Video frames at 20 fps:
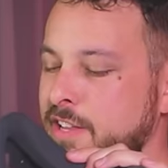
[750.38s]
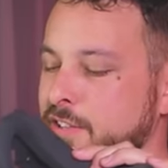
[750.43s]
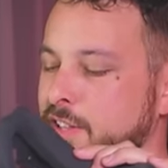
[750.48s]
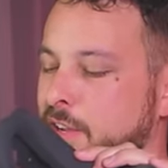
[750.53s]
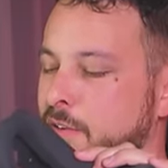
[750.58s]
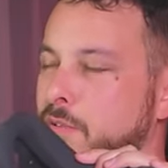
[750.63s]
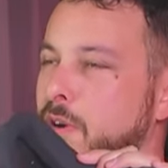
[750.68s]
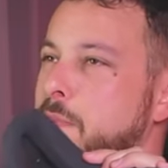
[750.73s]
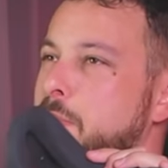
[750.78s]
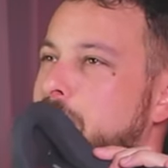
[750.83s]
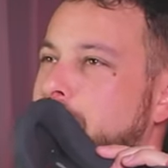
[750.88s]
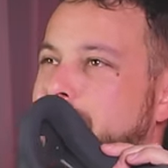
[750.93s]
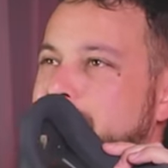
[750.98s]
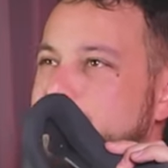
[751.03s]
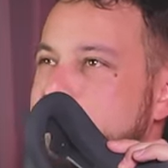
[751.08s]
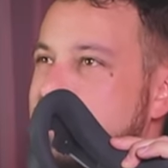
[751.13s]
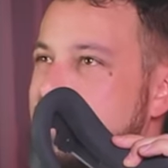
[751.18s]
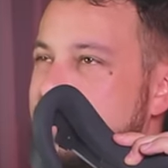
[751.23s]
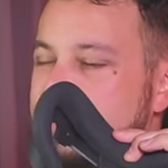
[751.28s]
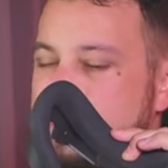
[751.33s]
and you like rub it on,
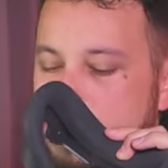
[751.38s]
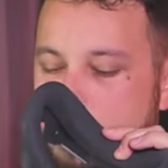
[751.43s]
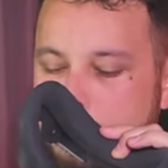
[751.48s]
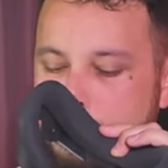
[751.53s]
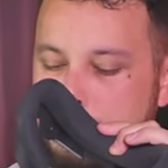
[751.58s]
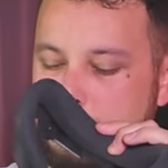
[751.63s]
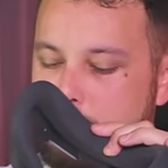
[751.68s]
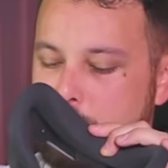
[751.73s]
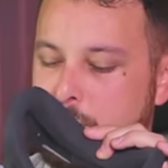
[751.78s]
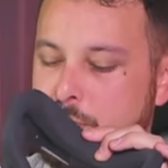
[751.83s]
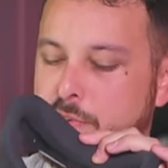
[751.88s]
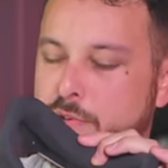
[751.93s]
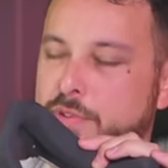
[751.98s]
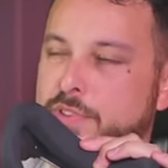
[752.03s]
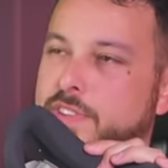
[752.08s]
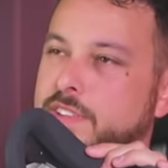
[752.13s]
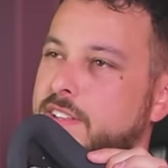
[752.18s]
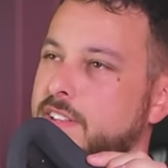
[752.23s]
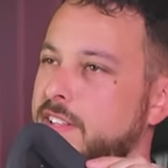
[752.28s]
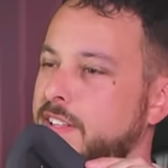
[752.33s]
this is so
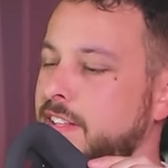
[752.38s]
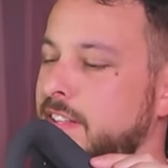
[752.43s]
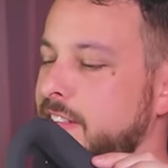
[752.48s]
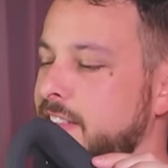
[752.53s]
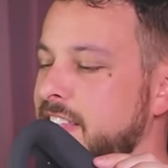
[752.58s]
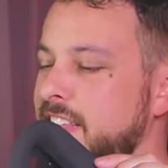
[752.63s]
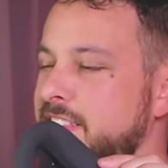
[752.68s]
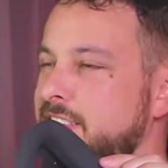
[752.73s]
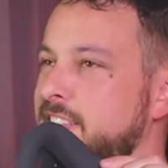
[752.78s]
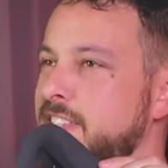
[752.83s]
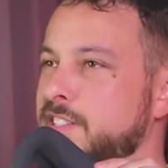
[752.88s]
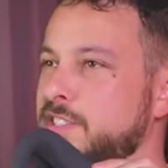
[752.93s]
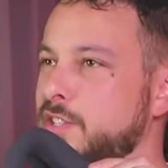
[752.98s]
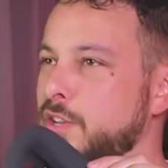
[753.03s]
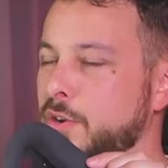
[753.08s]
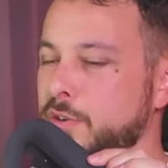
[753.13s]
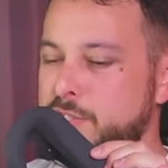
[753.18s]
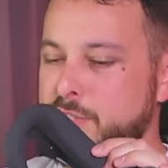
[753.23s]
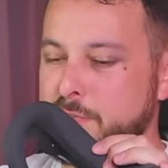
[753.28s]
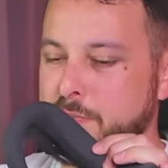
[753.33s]
smooth. This is
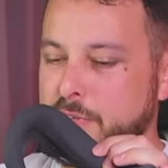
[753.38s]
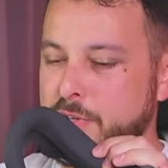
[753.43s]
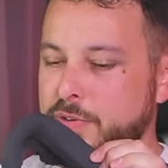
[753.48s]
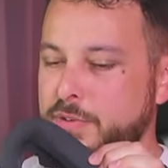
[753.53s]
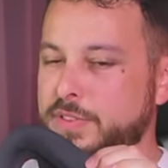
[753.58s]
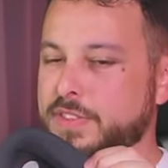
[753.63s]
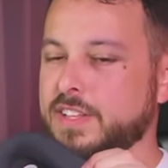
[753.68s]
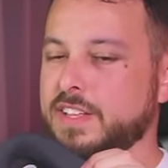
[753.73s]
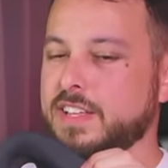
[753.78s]
so smooth.